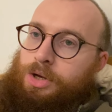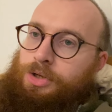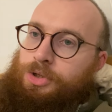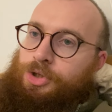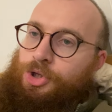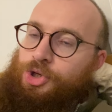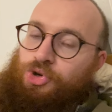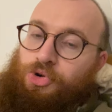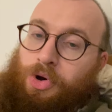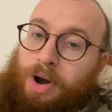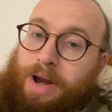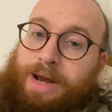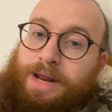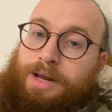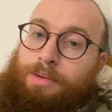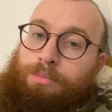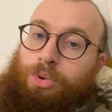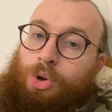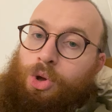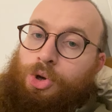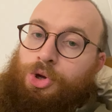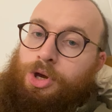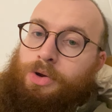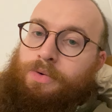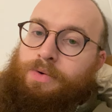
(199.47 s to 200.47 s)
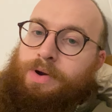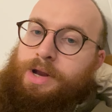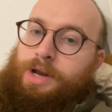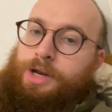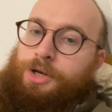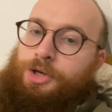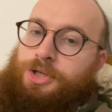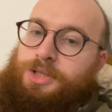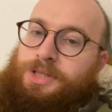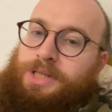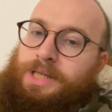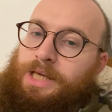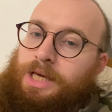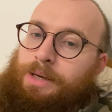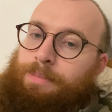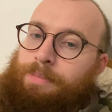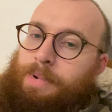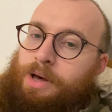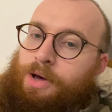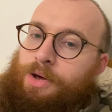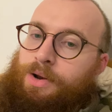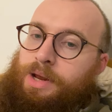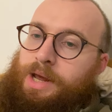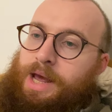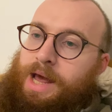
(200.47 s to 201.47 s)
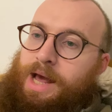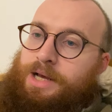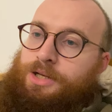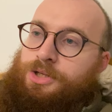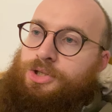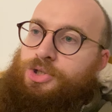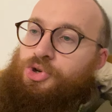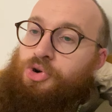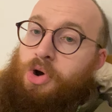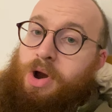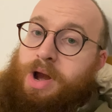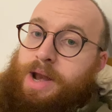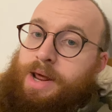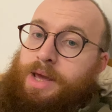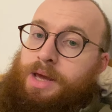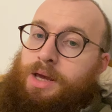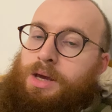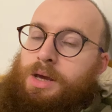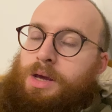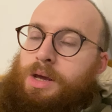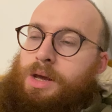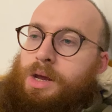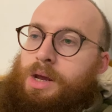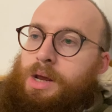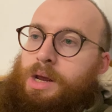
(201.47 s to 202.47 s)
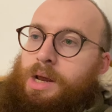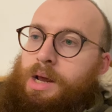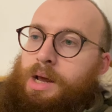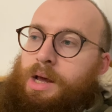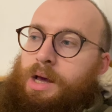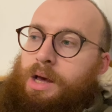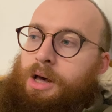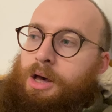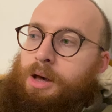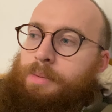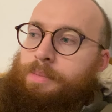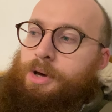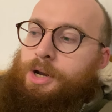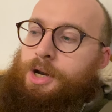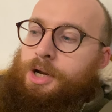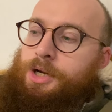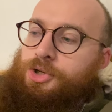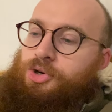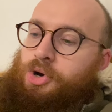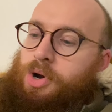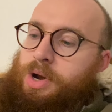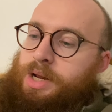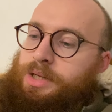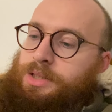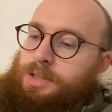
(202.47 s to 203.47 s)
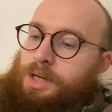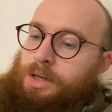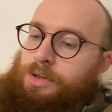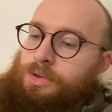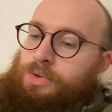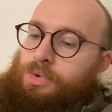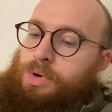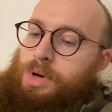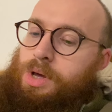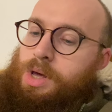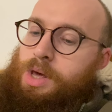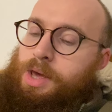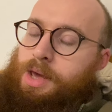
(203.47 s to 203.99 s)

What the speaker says: the training block you're in, and just think about it as training, and a training cycle.